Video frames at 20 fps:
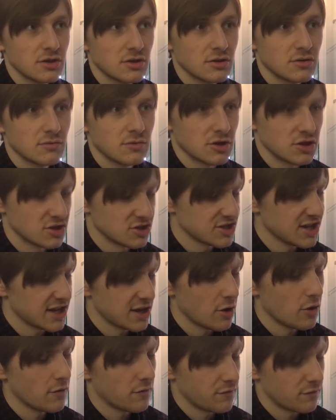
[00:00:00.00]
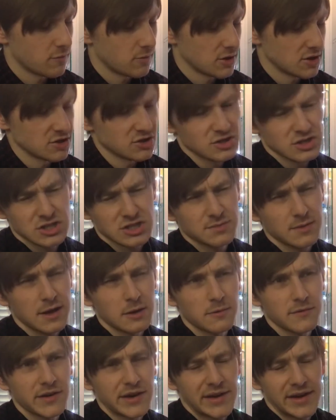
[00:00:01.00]
well, you can take it off when you can display it
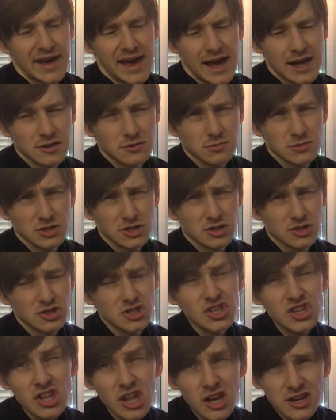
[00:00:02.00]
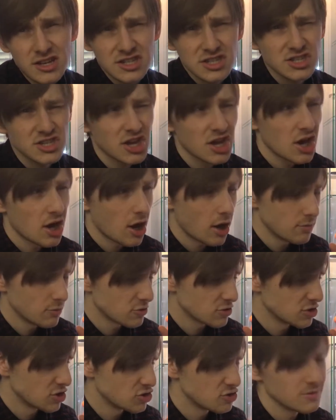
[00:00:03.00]
without a hat, which looks nice. I'm not
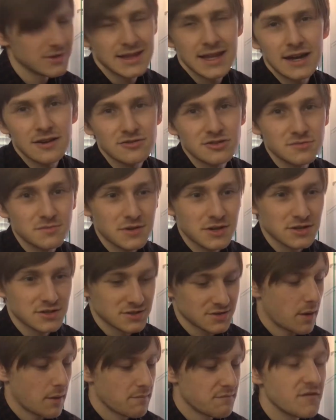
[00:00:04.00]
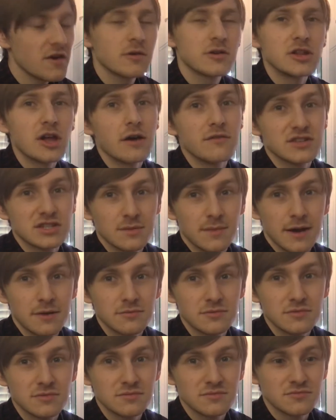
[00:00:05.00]
going to do it now just because I'm very nervous about
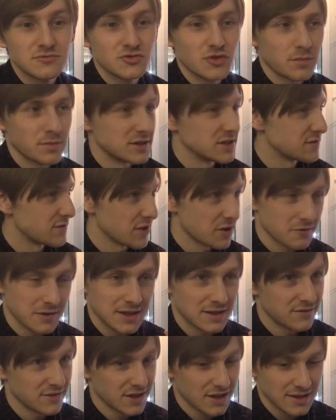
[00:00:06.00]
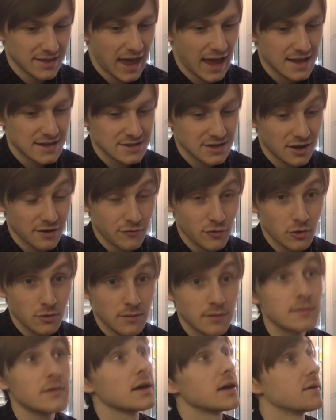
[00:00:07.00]
dropping this figure or anything like that.
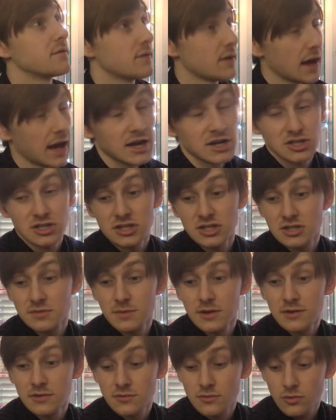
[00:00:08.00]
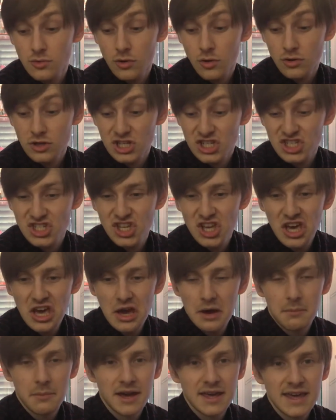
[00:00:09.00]
Actually, to be honest,
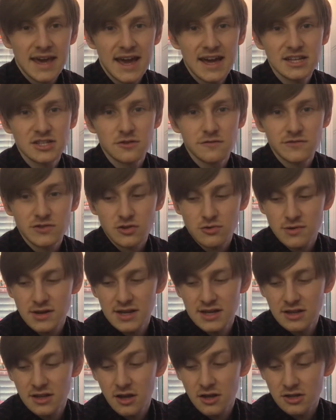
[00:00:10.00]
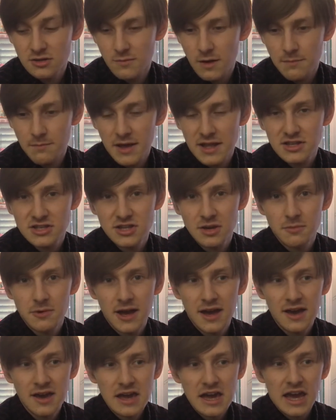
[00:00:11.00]
my cat is off screen under my bed
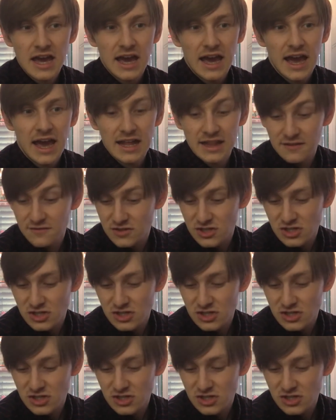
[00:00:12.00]
somewhere, and if she